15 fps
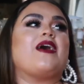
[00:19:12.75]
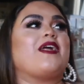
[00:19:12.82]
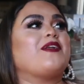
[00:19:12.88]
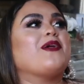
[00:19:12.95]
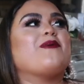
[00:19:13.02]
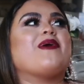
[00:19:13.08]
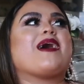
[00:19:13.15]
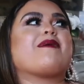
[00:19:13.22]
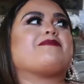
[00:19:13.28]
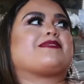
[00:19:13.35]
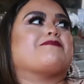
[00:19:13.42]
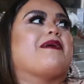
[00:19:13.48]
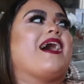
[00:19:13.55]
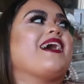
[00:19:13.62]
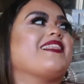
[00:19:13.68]
I don't know why I'm
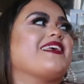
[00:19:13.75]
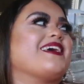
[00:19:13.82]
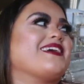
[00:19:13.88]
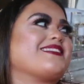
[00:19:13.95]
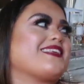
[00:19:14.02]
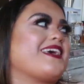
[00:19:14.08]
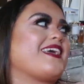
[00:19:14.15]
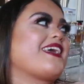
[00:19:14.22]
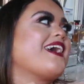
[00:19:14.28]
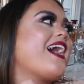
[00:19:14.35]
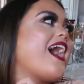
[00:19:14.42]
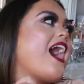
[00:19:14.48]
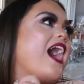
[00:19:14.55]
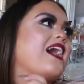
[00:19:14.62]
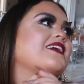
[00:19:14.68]
smiling. It's like,
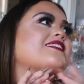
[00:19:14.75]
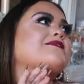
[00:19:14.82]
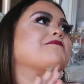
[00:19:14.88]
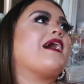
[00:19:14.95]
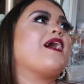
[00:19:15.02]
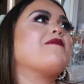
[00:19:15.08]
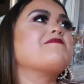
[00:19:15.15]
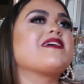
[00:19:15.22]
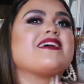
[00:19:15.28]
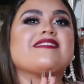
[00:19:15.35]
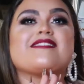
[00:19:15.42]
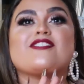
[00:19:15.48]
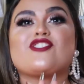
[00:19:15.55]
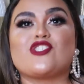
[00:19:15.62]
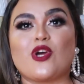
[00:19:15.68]
I smile
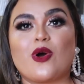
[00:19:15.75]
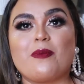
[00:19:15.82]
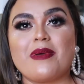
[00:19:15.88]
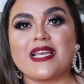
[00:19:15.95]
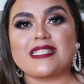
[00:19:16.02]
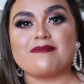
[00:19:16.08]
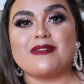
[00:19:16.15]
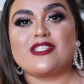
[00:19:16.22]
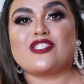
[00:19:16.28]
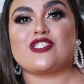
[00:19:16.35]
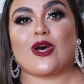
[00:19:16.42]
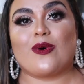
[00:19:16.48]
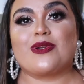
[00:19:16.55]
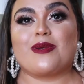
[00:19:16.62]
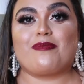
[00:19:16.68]
because this show makes me so